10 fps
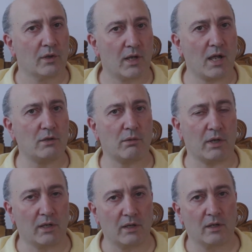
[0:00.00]

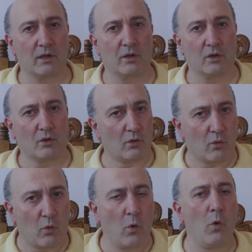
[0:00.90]
country
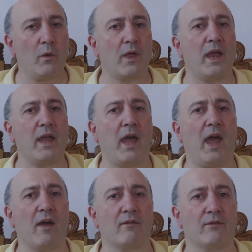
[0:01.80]
who they
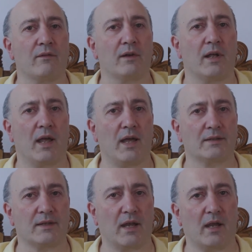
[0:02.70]
have
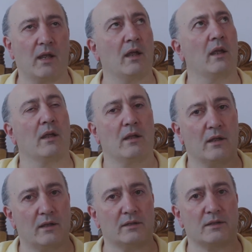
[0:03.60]
as a
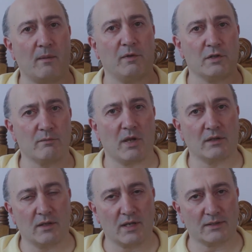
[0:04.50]

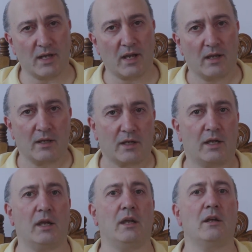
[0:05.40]
establishment, as a
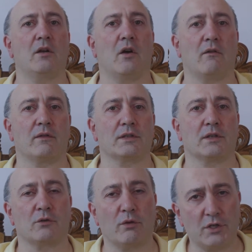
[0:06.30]
king of the
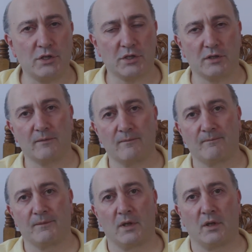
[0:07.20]
situation.
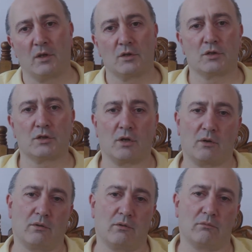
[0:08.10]

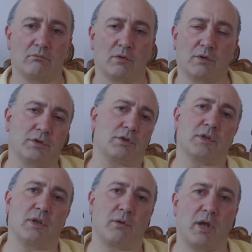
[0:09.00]
So resource
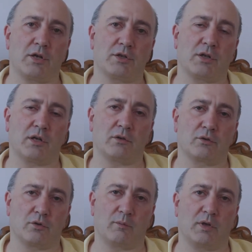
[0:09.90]
allocation
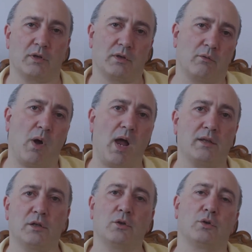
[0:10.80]
should be
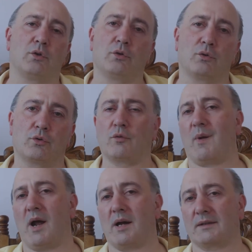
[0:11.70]
divided into two
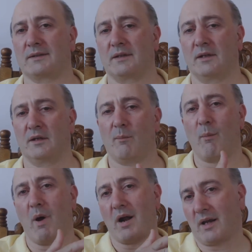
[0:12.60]
parts:
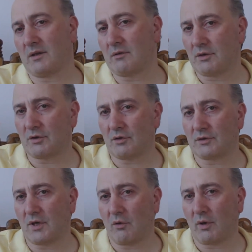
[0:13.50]
market
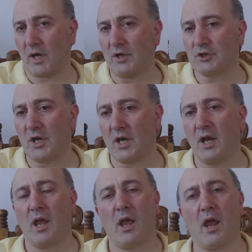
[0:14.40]
resource
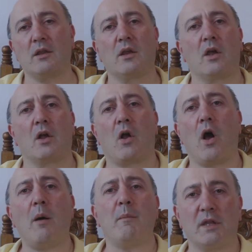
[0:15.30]
allocation and
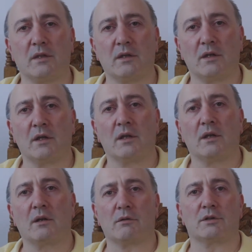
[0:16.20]
common
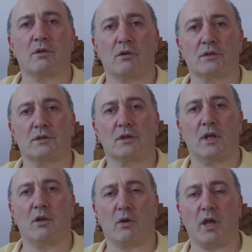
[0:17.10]
resource
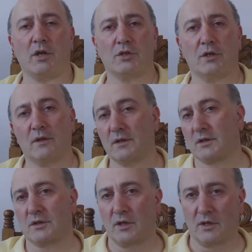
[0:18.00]
allocation. This
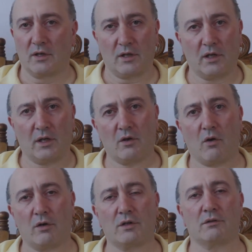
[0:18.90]
is in
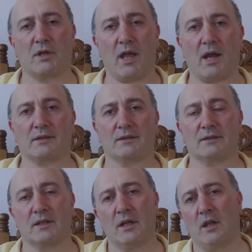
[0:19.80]
horizontal
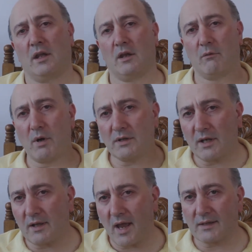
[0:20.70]
axis. In
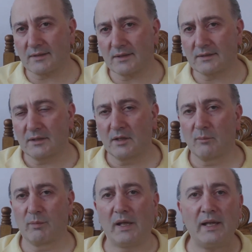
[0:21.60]
vertical axis,
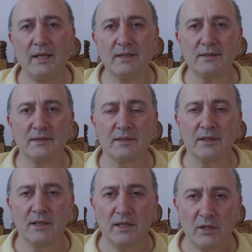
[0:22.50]
please,
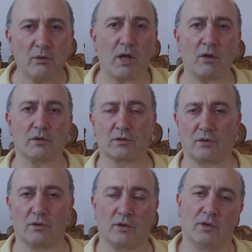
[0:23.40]
you can
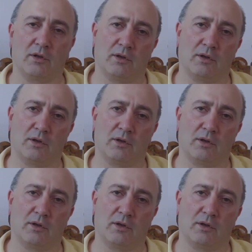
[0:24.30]
also